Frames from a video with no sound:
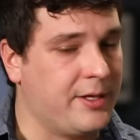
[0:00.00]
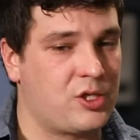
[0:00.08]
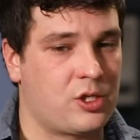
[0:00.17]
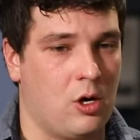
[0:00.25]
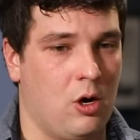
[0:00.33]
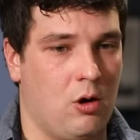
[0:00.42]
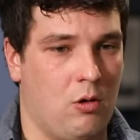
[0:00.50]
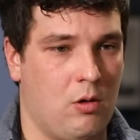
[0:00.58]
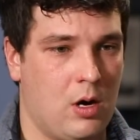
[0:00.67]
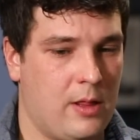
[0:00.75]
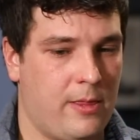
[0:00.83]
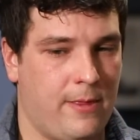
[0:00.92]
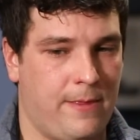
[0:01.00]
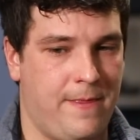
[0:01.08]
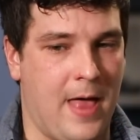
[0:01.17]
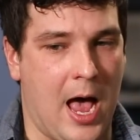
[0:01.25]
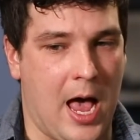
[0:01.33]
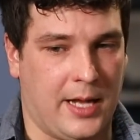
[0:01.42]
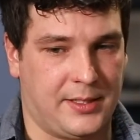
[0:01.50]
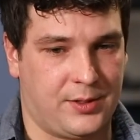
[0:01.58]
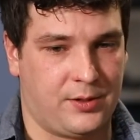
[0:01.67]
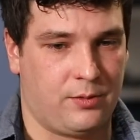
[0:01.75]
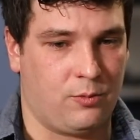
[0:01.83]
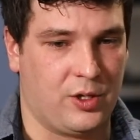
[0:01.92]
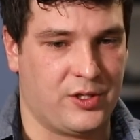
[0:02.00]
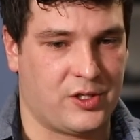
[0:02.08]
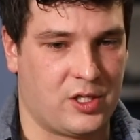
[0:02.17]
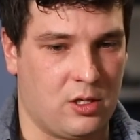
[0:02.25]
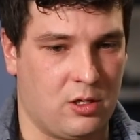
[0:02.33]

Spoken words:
And so that was,